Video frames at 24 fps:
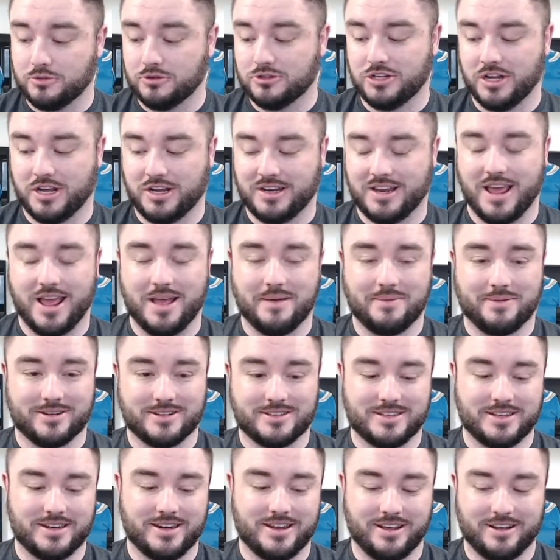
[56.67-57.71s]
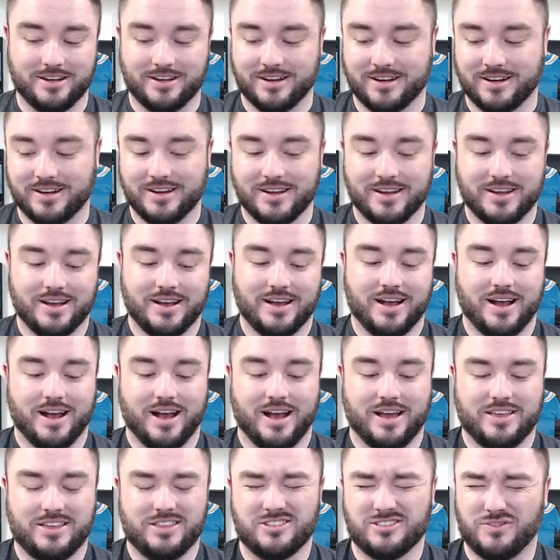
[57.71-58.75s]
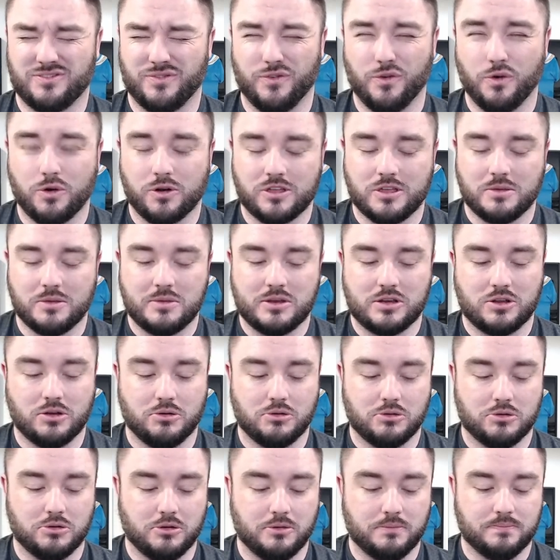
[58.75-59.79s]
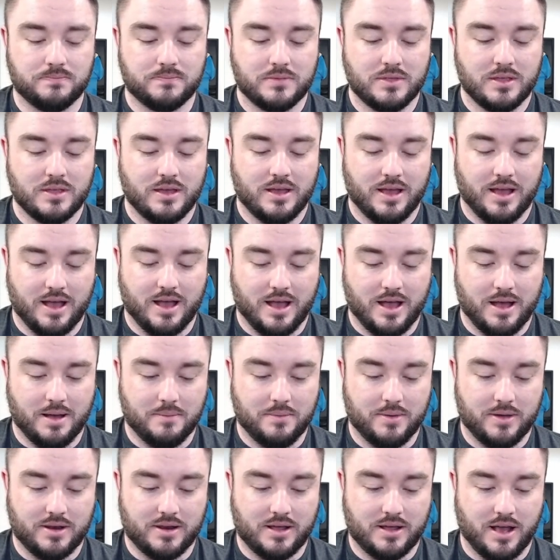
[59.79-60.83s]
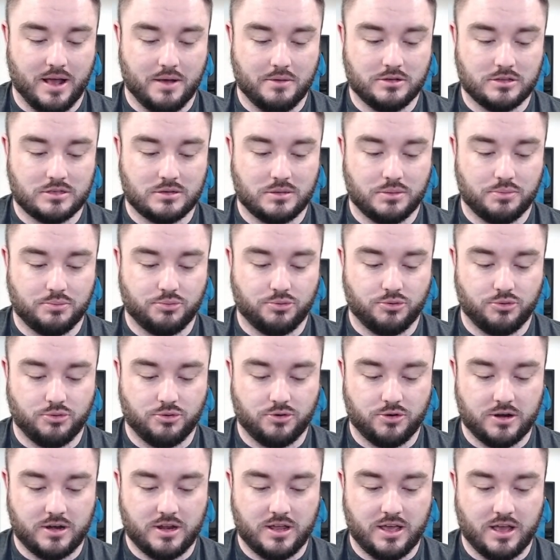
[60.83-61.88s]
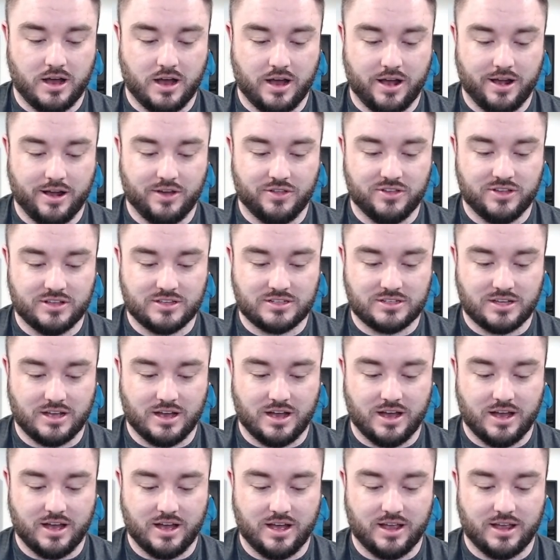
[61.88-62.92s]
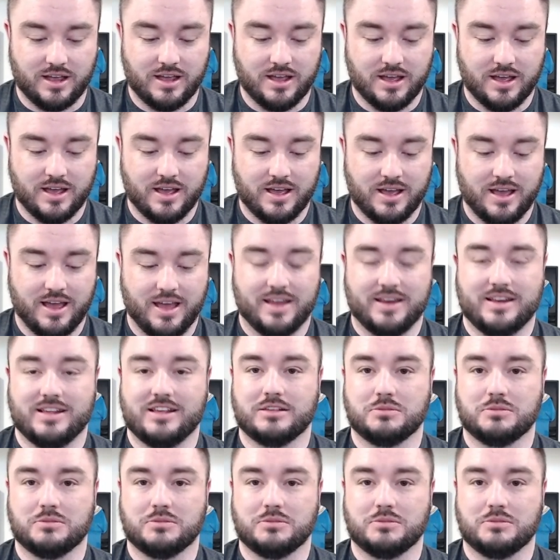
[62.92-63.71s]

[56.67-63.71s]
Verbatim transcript: Jake Neighbours in here. Uh, I think there's four of them in total. Uh, but I was pretty high on this guy and he's